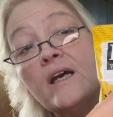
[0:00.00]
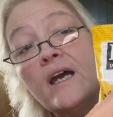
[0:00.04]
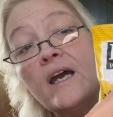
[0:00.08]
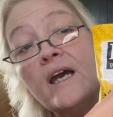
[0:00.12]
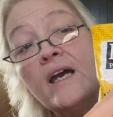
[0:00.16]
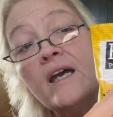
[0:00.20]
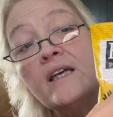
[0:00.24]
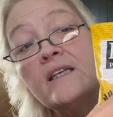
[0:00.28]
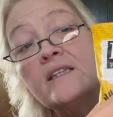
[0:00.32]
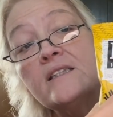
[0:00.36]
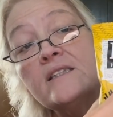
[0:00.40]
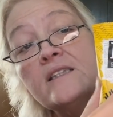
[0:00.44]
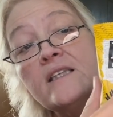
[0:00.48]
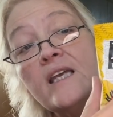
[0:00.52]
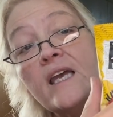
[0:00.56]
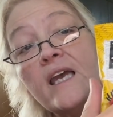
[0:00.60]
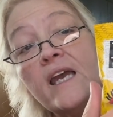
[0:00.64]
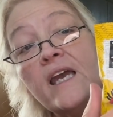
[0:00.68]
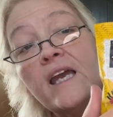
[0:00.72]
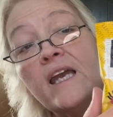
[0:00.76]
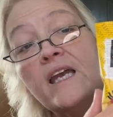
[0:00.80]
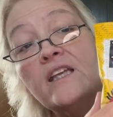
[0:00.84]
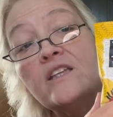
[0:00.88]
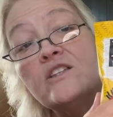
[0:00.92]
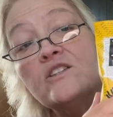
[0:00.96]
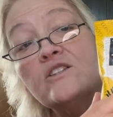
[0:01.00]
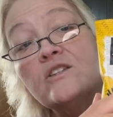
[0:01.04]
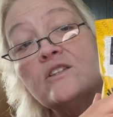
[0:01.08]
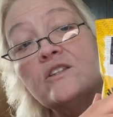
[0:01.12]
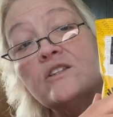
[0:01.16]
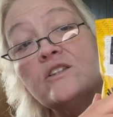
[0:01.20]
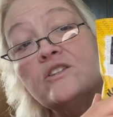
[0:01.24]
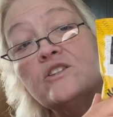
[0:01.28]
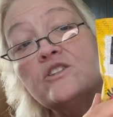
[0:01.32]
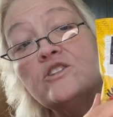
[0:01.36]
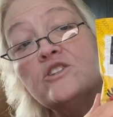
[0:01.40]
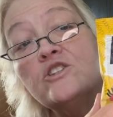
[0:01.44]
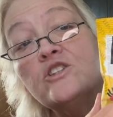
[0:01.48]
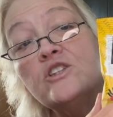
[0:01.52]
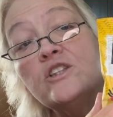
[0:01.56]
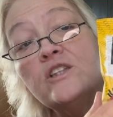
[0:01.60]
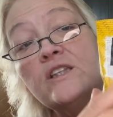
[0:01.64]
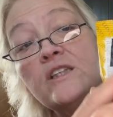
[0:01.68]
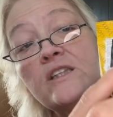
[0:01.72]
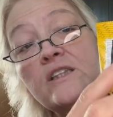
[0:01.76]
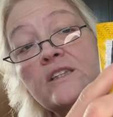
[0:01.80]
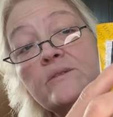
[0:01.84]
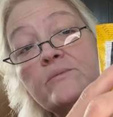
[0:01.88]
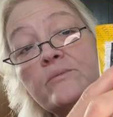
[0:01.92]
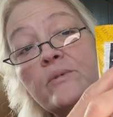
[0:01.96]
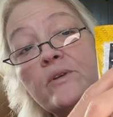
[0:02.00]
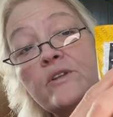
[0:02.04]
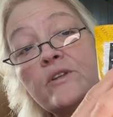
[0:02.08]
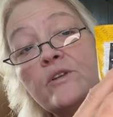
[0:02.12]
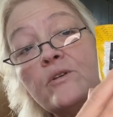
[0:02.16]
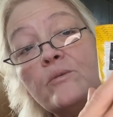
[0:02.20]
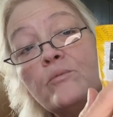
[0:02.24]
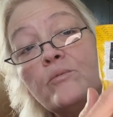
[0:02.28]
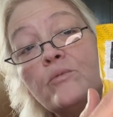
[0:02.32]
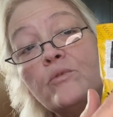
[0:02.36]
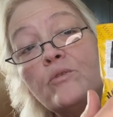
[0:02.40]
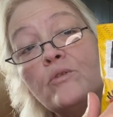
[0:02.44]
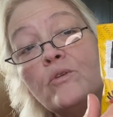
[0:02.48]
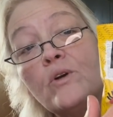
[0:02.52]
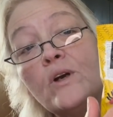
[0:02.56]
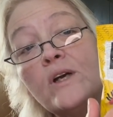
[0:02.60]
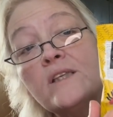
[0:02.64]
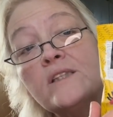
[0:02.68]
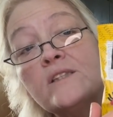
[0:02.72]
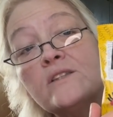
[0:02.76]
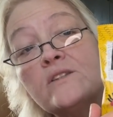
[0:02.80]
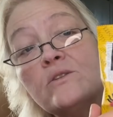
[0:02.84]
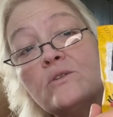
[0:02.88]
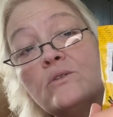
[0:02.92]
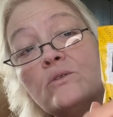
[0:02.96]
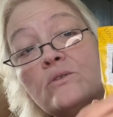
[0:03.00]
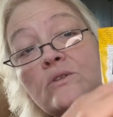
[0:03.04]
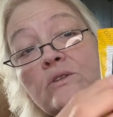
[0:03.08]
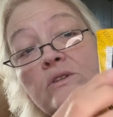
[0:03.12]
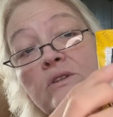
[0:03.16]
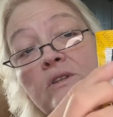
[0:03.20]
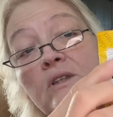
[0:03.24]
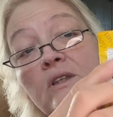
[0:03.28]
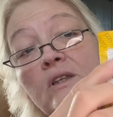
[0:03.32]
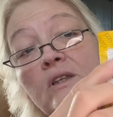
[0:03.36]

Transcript: CRUSH cheese with the pretzels.